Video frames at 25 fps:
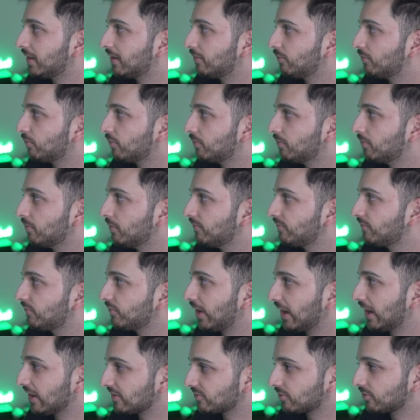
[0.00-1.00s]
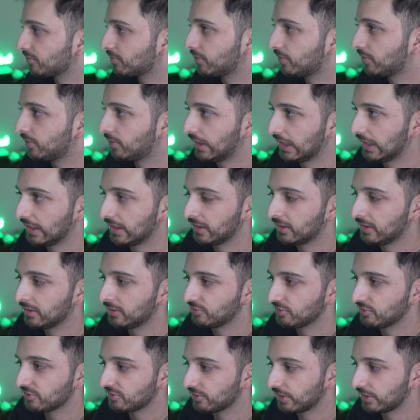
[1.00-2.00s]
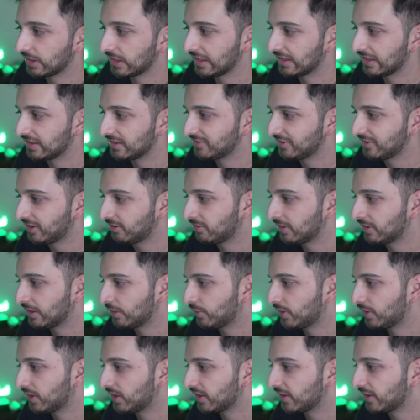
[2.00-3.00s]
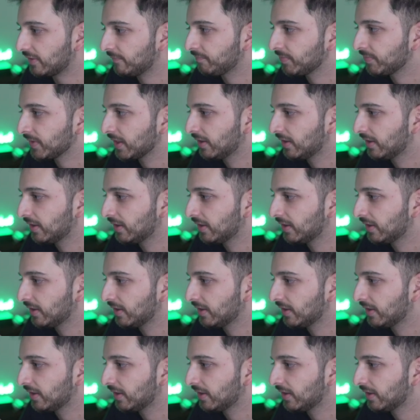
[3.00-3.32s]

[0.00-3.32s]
We'll move to Astroport, just looking at the Terra network.